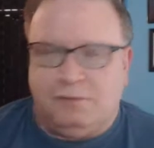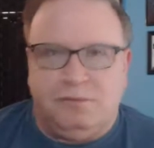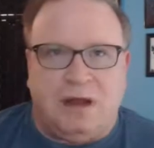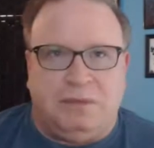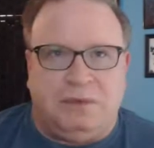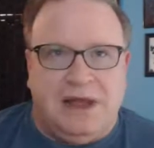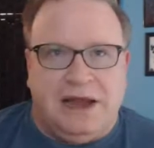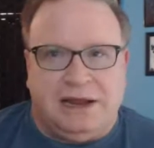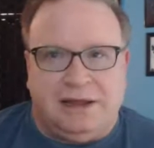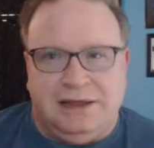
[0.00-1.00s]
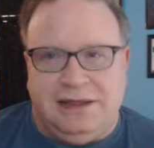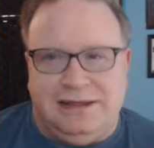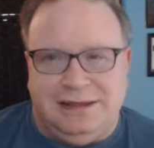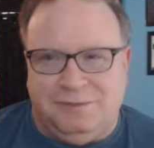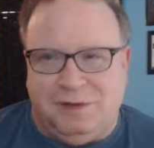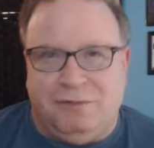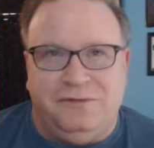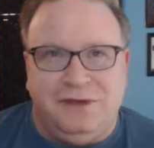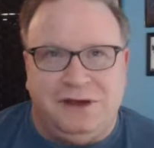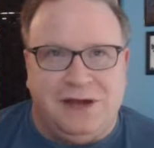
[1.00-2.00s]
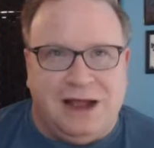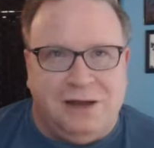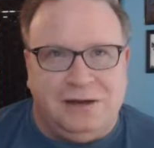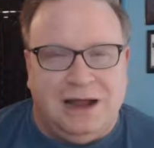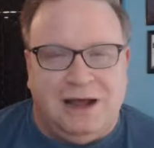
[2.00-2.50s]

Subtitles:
problematic, but we'll figure it out.